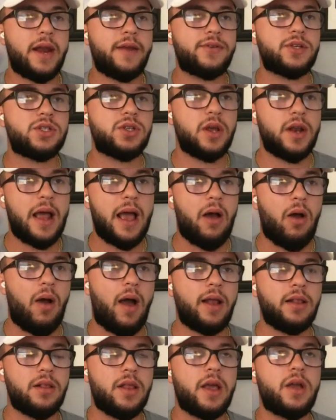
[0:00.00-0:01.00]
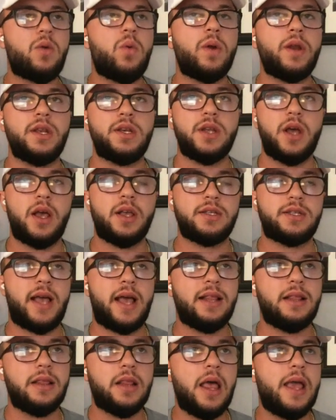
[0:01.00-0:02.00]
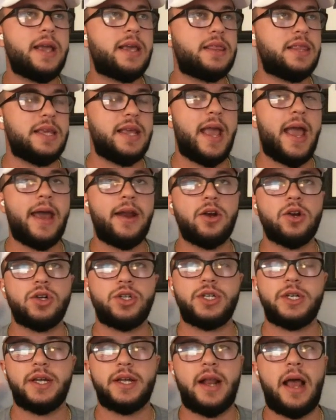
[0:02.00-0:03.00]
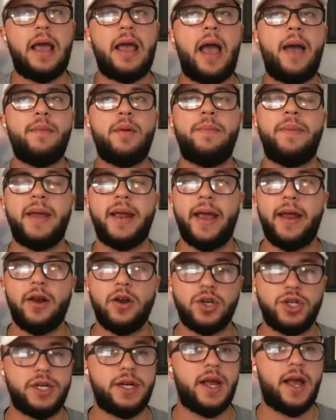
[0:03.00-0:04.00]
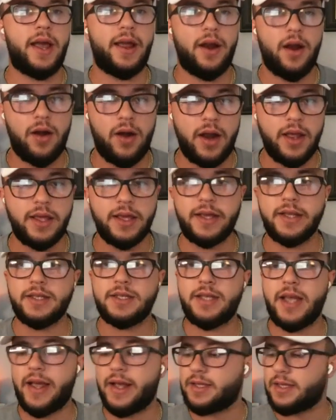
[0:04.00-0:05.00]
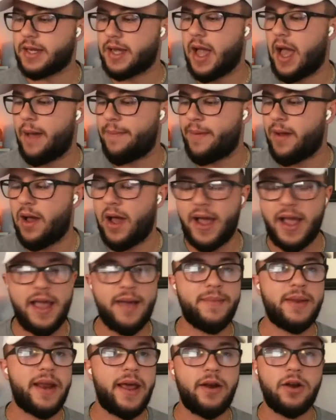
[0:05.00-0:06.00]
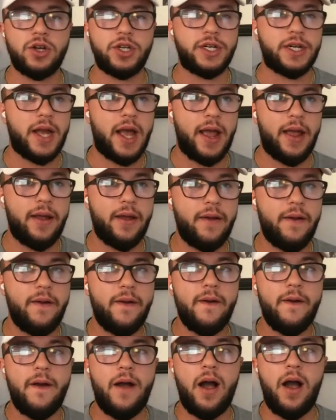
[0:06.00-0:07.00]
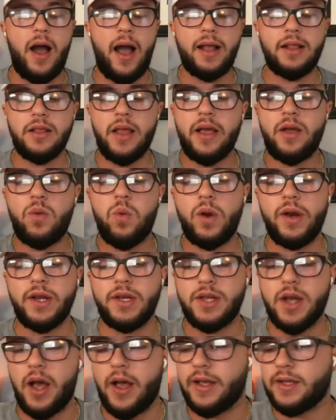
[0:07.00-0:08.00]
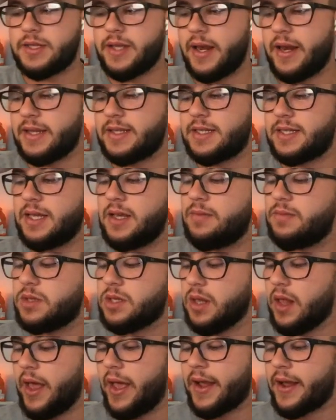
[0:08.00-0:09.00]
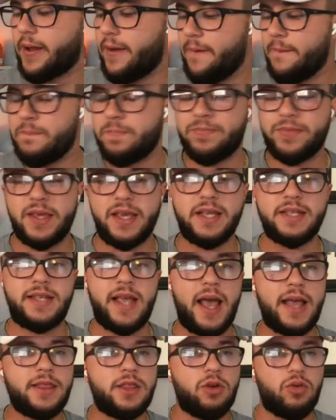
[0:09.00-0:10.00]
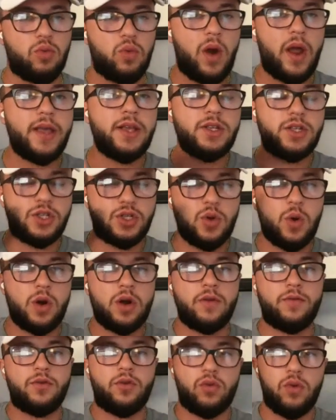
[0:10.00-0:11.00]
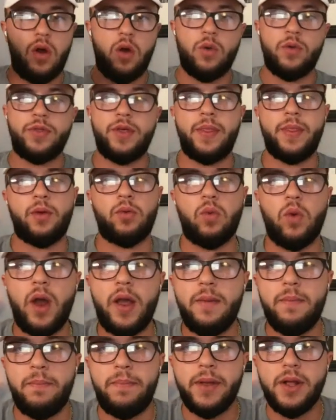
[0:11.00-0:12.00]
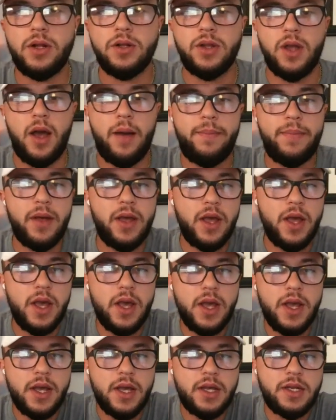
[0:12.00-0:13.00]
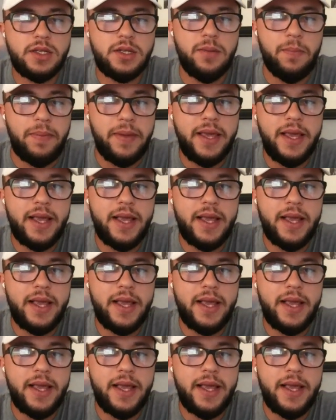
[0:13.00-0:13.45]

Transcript: that have stood out. I like what he does. I like the energy, and I, am a big energy guy. All right, you can say it's a cop out. I am an energy guy. Uh, I like what he does, and it seems like he's had the right sort of growth and the right buildup to